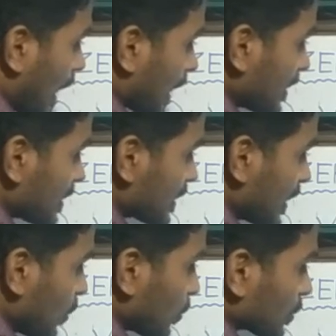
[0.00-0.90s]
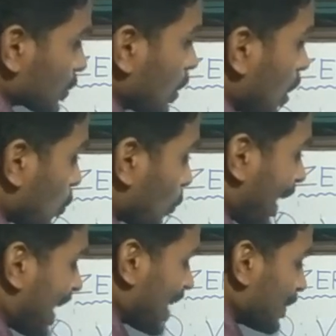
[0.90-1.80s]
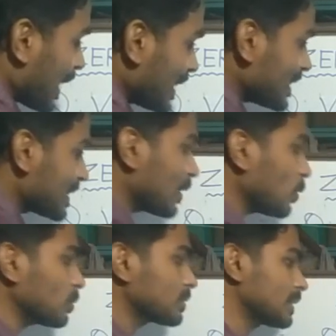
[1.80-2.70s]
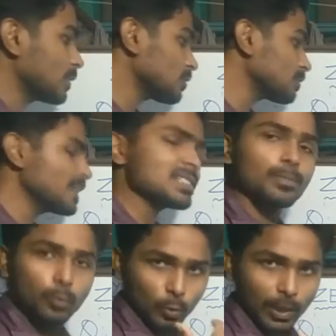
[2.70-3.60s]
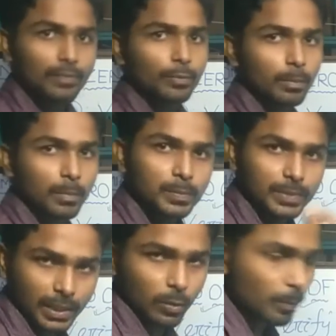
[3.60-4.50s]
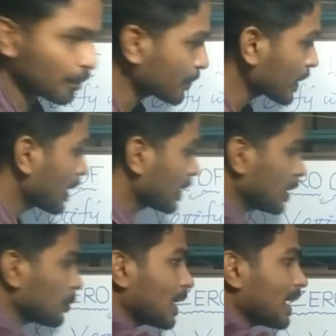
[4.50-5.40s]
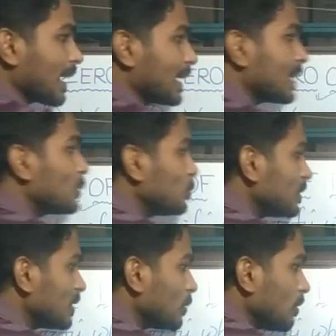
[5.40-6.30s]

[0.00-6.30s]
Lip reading: Are the zeros. Why I am writing zeros? Zeros means plural form of 0. Here we are writing 2